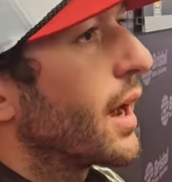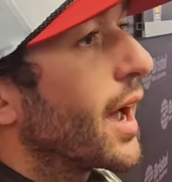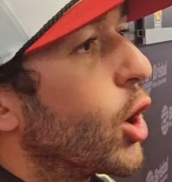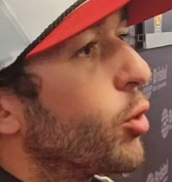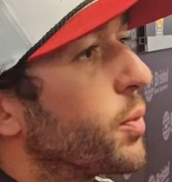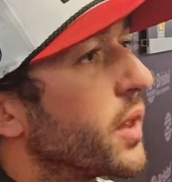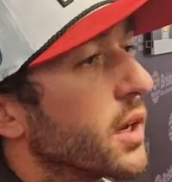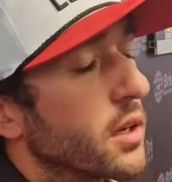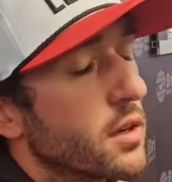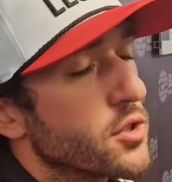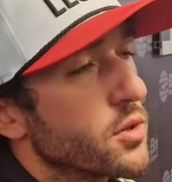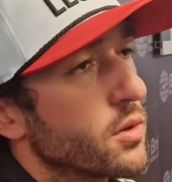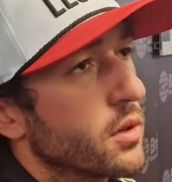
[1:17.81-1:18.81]
I hope that it
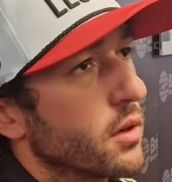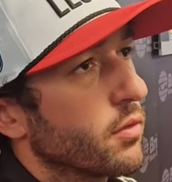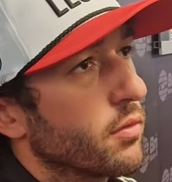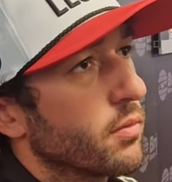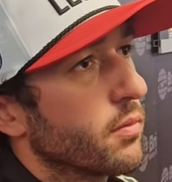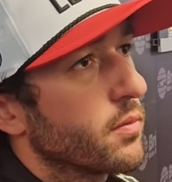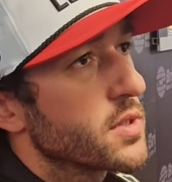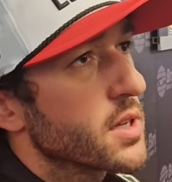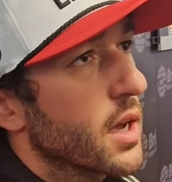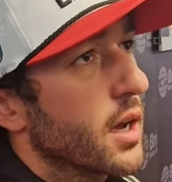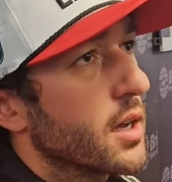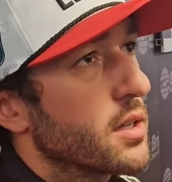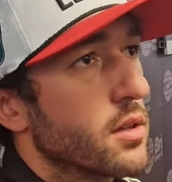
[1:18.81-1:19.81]
gives you enough
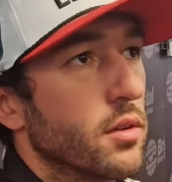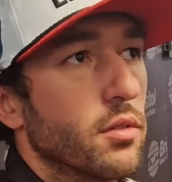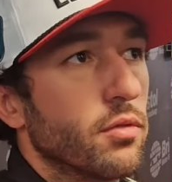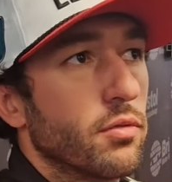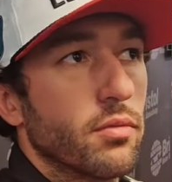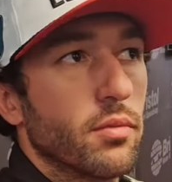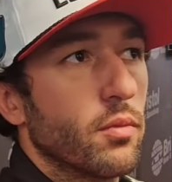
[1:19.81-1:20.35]
sign of